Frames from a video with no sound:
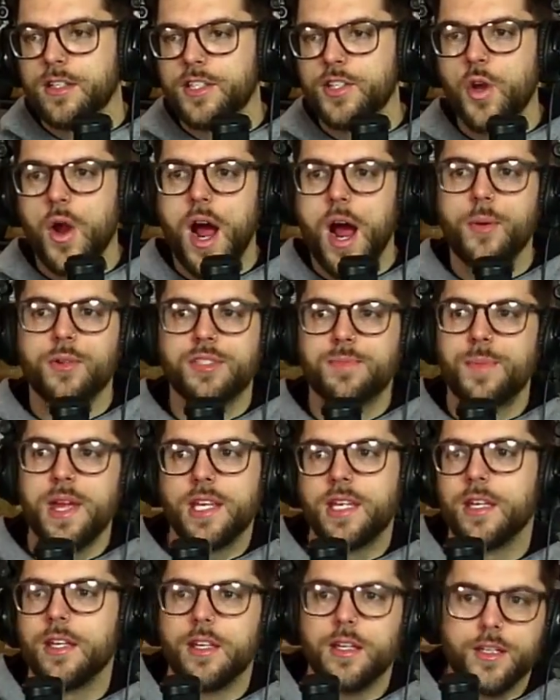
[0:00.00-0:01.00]
I was
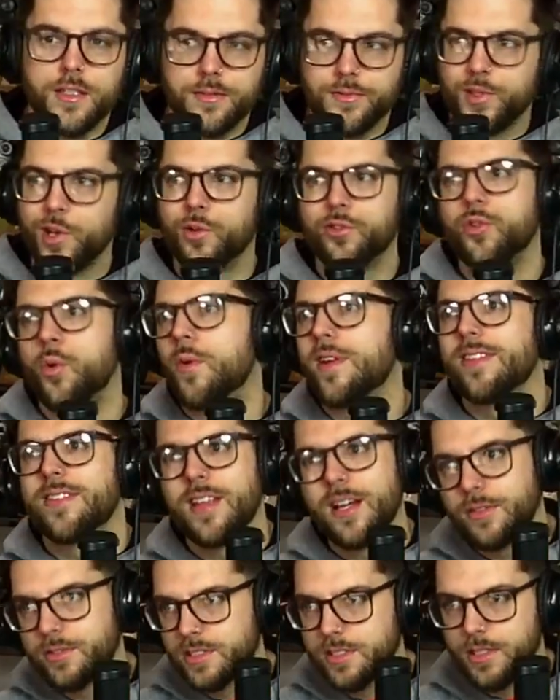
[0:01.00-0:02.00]
making,
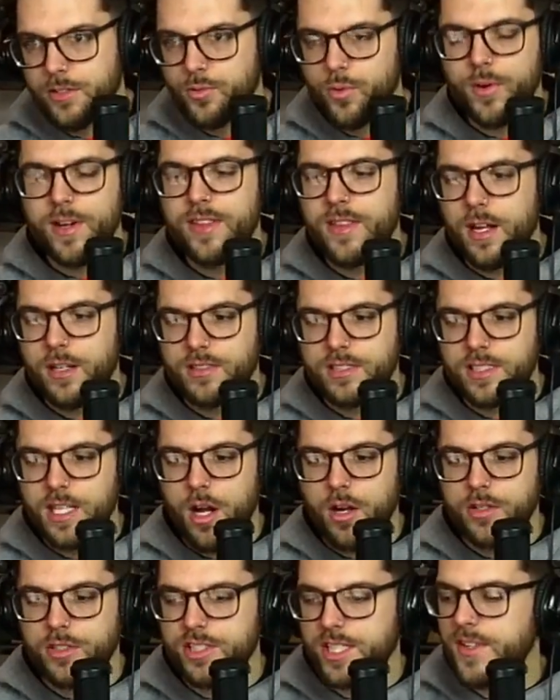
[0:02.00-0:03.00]

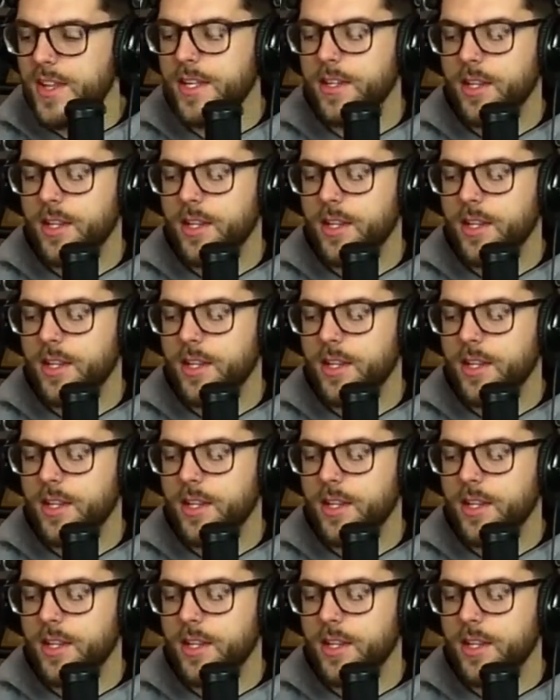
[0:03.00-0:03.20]
$20,000, and then